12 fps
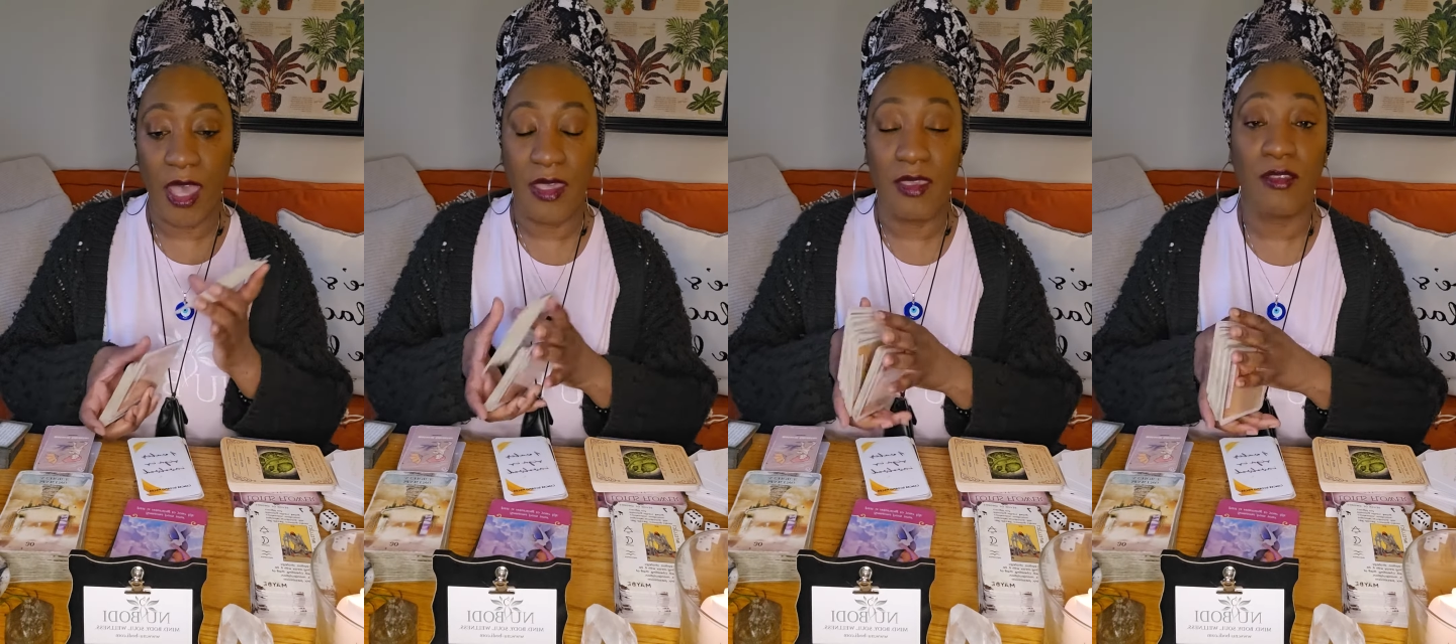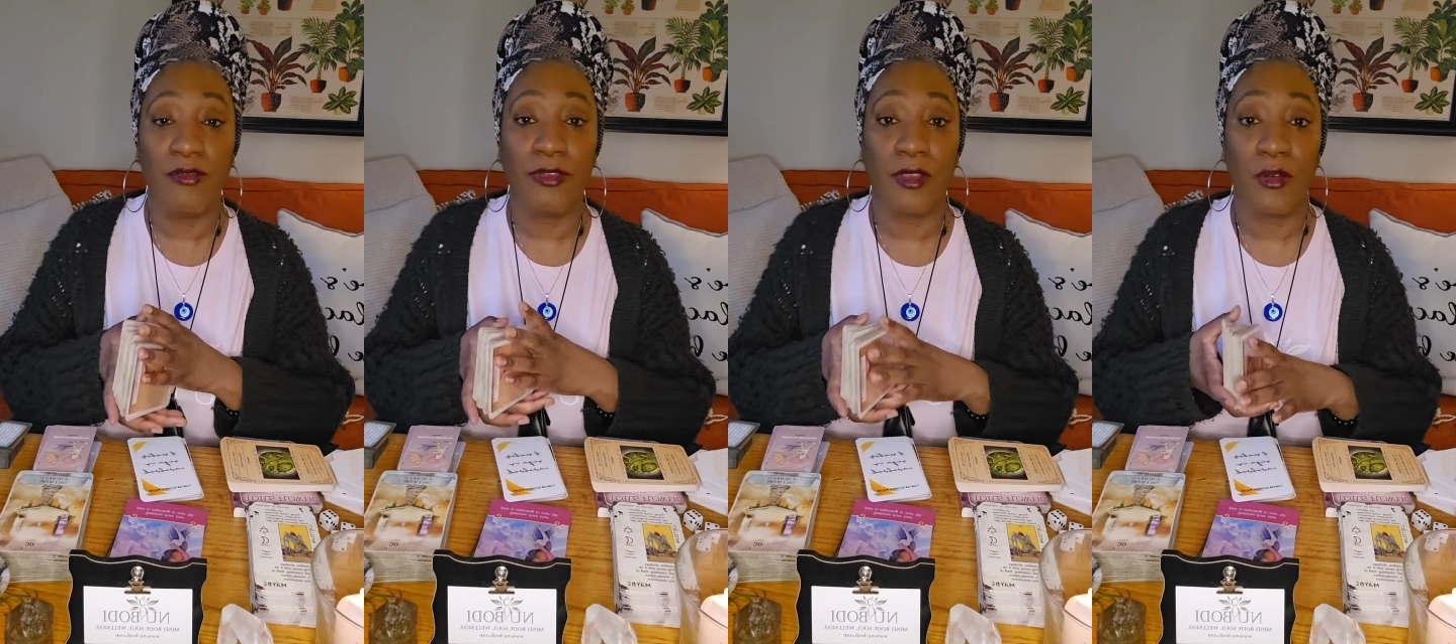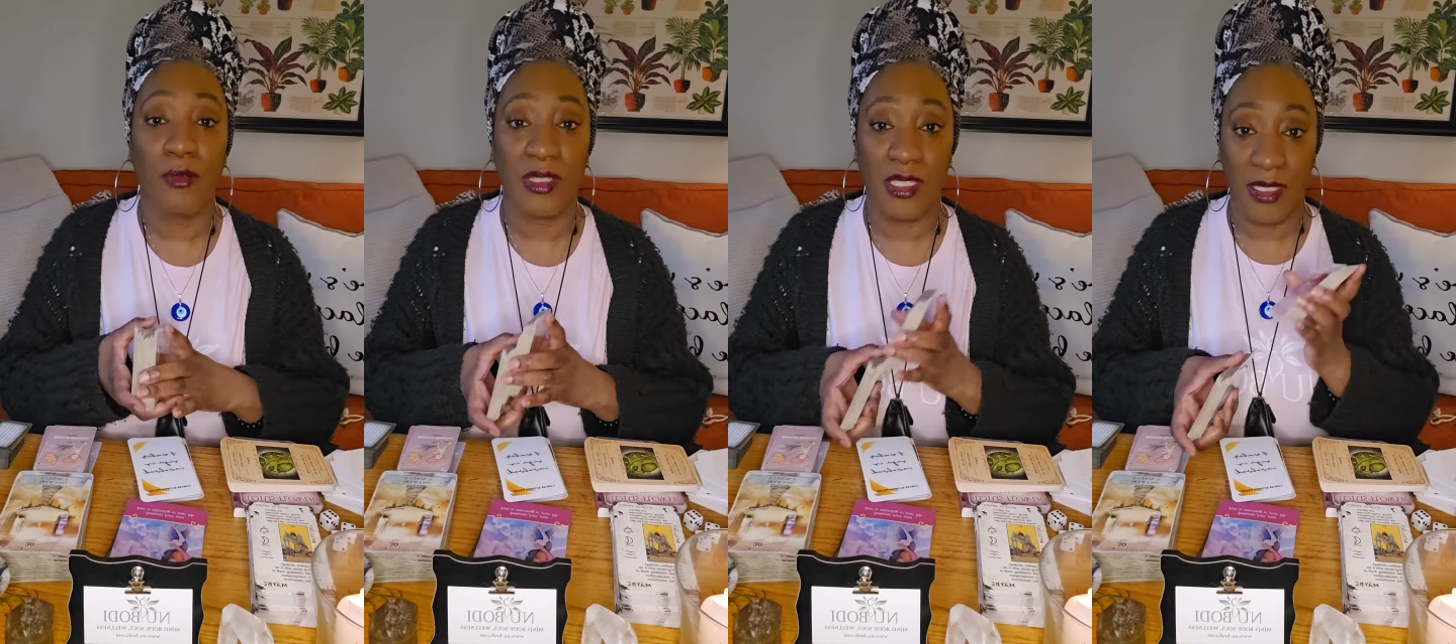how you can
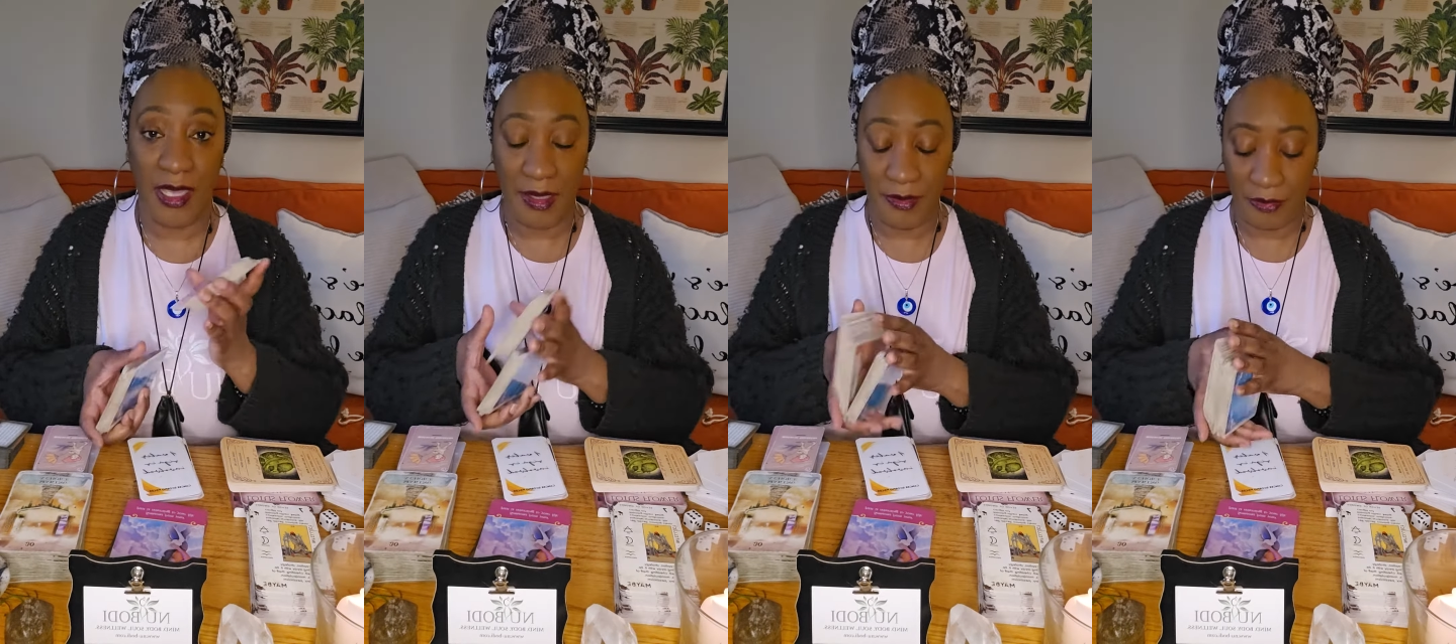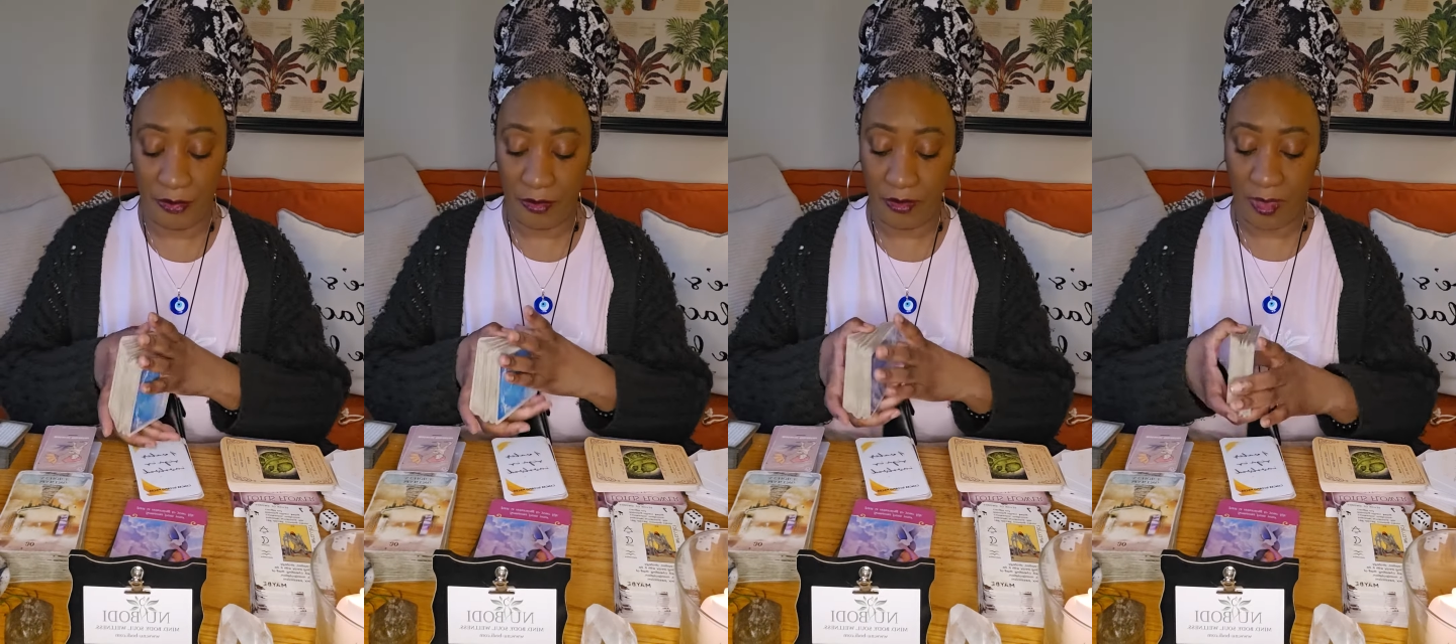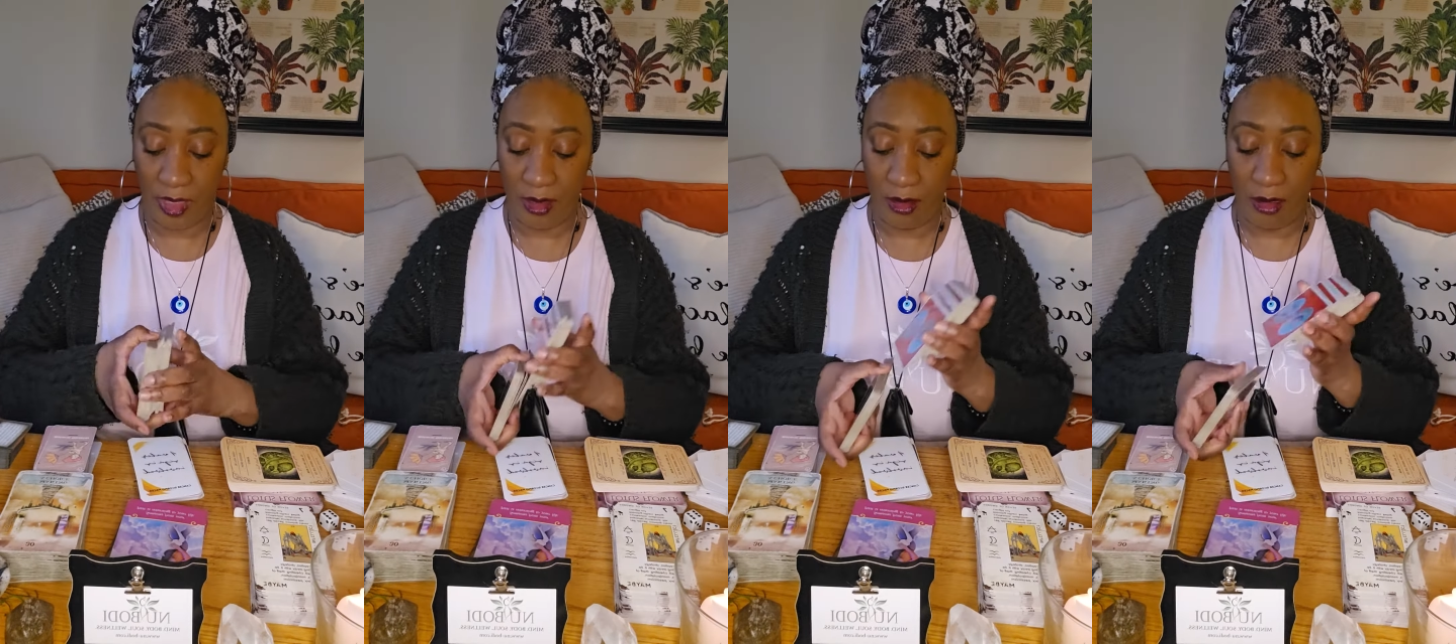flow with the day.
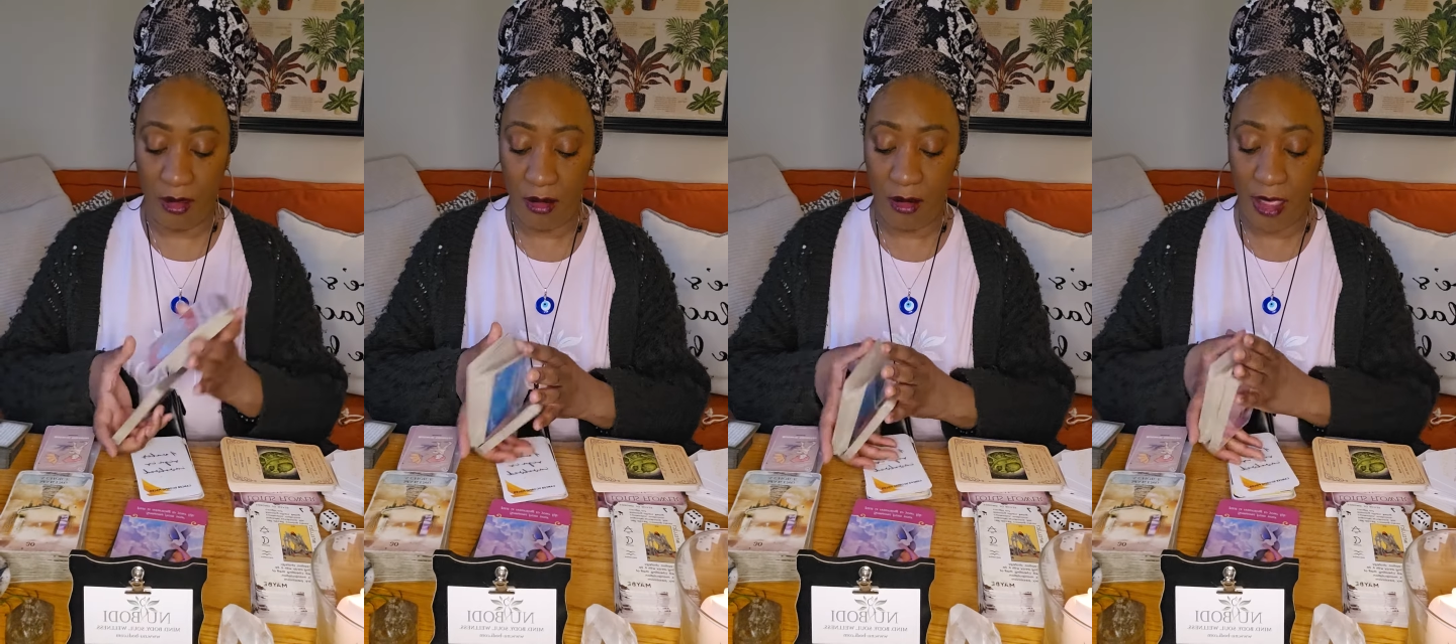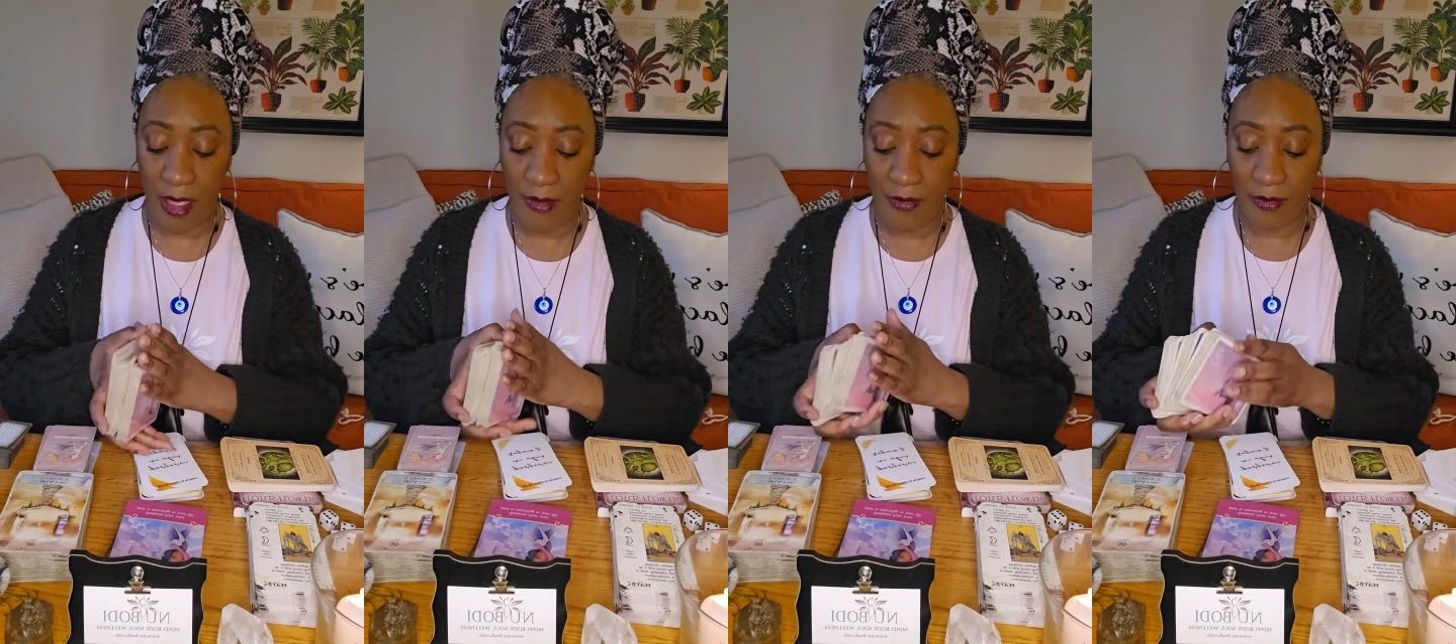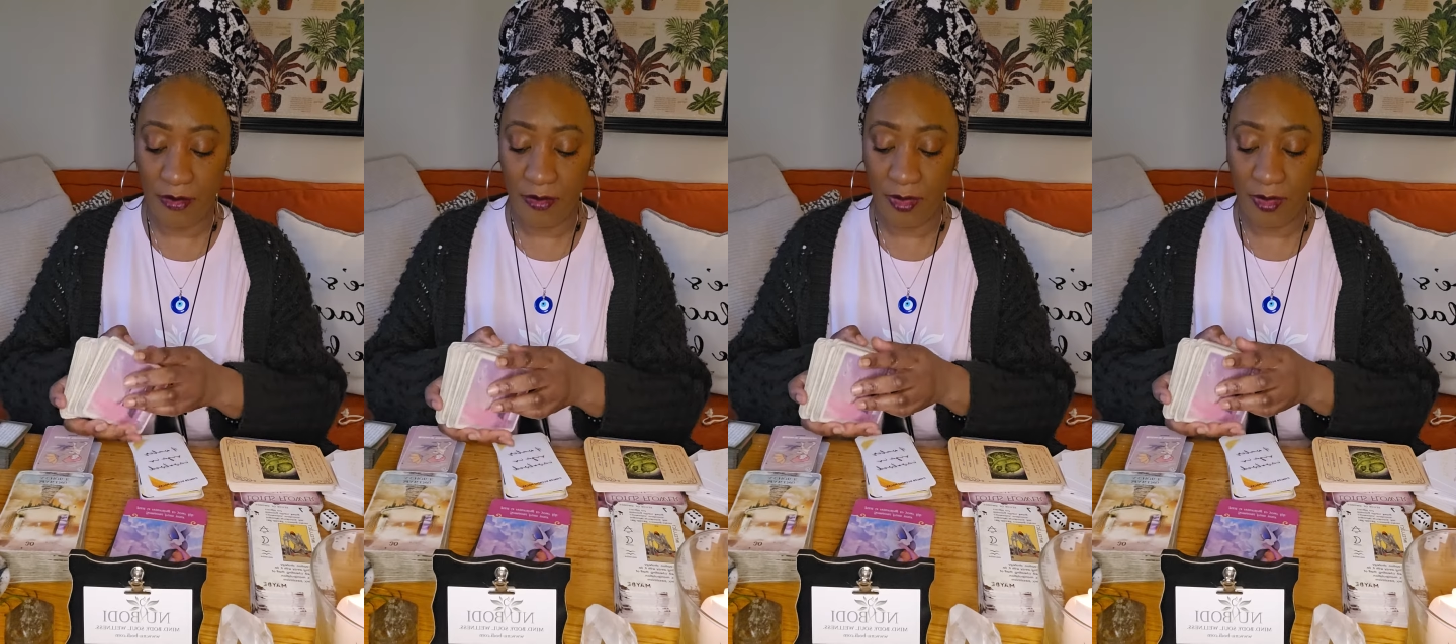All right.